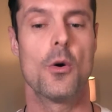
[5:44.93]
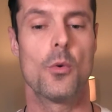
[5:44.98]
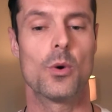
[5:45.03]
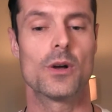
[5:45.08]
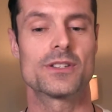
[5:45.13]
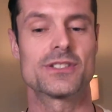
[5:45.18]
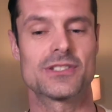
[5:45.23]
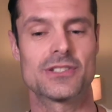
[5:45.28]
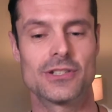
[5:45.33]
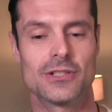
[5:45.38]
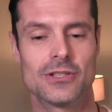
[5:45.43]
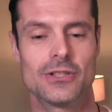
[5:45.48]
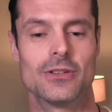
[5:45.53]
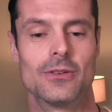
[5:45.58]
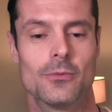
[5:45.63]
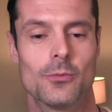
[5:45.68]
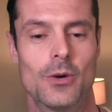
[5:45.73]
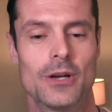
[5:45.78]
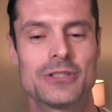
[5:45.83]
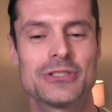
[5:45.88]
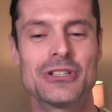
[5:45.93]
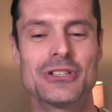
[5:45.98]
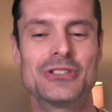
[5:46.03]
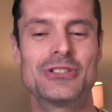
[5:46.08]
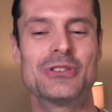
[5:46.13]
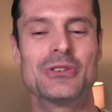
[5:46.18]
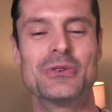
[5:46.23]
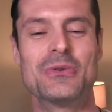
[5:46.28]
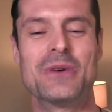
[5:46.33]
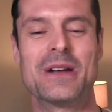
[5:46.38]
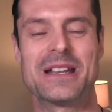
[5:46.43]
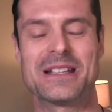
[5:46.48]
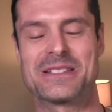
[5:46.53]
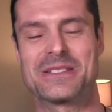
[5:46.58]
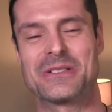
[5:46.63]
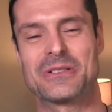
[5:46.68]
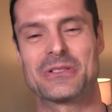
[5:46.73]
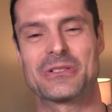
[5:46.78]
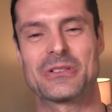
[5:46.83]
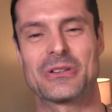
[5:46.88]
What to do when
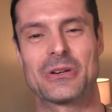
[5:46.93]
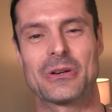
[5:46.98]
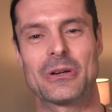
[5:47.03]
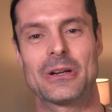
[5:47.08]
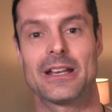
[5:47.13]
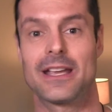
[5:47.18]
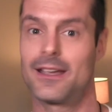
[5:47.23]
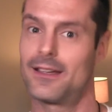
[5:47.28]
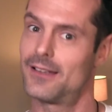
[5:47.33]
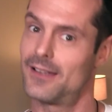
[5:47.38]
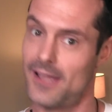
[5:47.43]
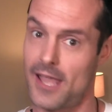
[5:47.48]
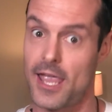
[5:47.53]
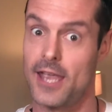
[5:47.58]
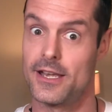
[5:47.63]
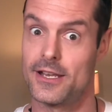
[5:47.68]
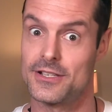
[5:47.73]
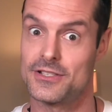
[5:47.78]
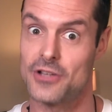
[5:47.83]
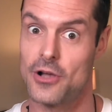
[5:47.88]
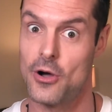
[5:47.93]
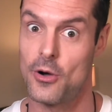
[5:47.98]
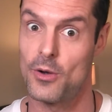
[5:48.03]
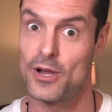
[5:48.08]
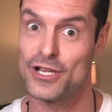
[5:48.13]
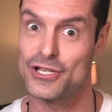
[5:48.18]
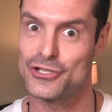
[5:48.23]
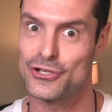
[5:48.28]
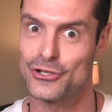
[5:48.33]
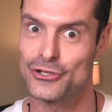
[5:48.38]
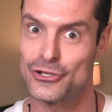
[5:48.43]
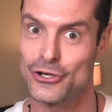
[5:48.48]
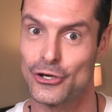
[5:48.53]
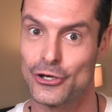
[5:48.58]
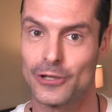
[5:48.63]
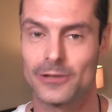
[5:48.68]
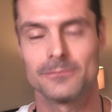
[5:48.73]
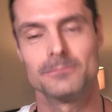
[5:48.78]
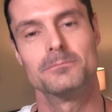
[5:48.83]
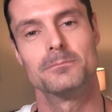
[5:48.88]
it's your turn and it's always your
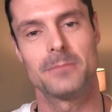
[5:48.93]
turn,